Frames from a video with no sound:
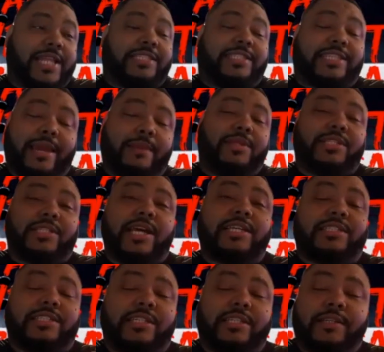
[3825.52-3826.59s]
the same
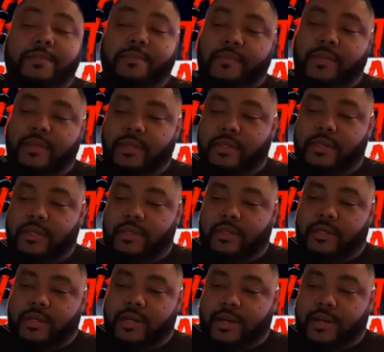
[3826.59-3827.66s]
discussion.
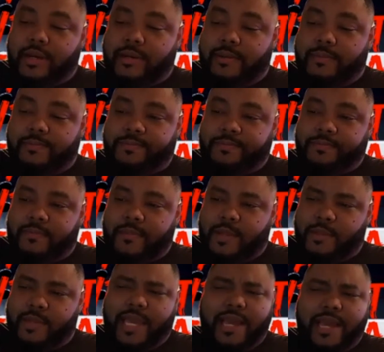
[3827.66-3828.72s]
Um,
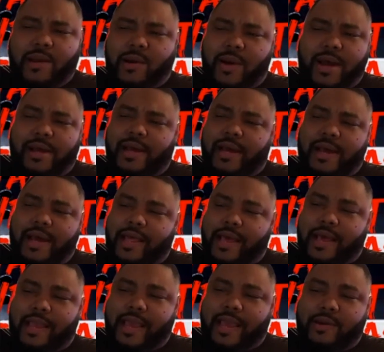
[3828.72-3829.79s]
but yeah, no, I, I,
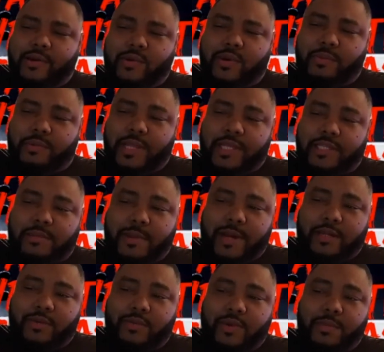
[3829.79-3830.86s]
I got no complaints
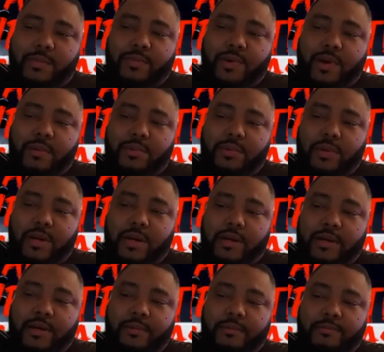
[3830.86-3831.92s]
about the women rumble.
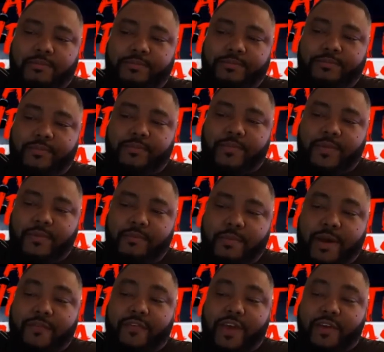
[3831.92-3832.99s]
Um,
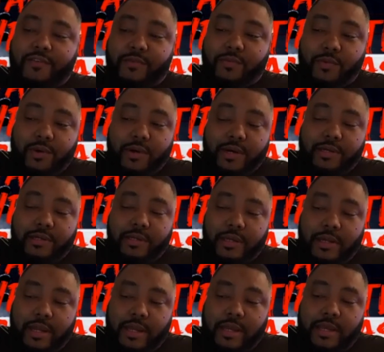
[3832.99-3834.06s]
my favorite one,
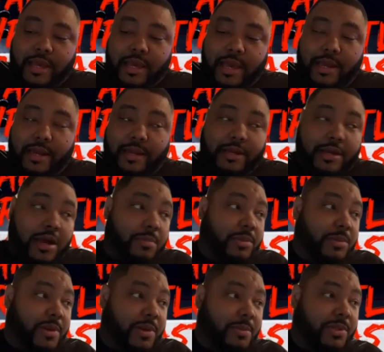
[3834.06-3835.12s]
and a couple
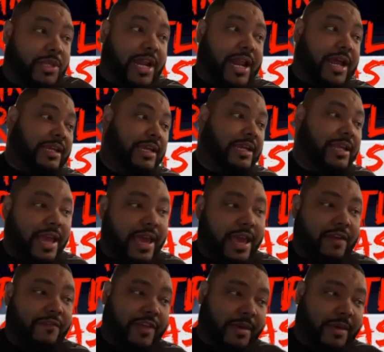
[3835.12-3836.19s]
of people that I did
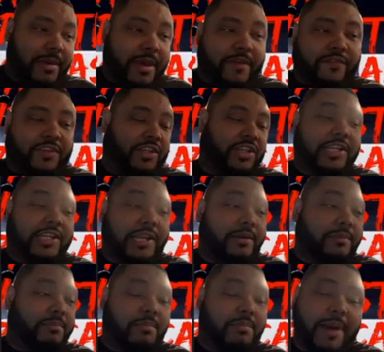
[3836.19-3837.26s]
have that if she
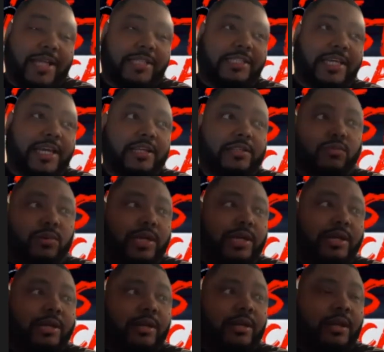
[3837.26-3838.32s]
didn't by chance win,